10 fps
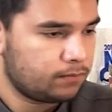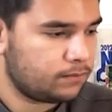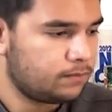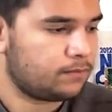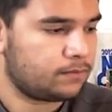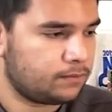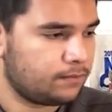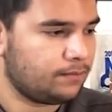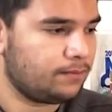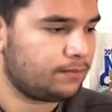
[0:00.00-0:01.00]

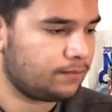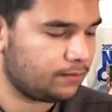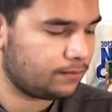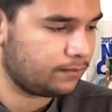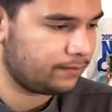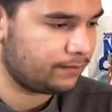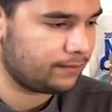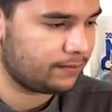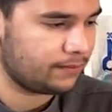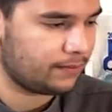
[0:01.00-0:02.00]

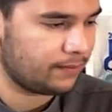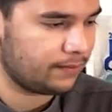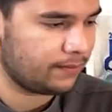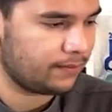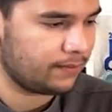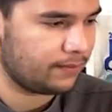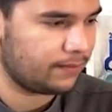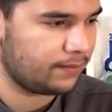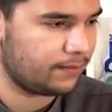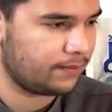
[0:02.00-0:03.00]

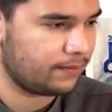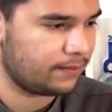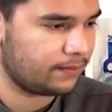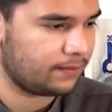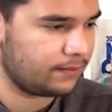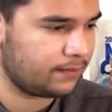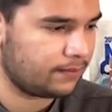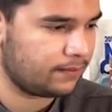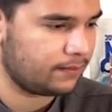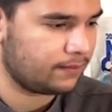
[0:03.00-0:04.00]

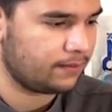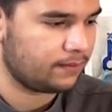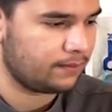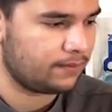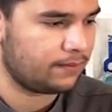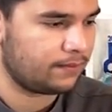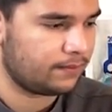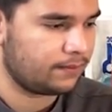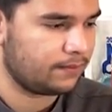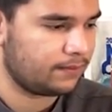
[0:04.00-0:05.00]

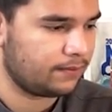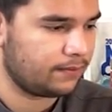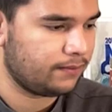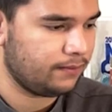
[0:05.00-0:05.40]
The person shown says nothing.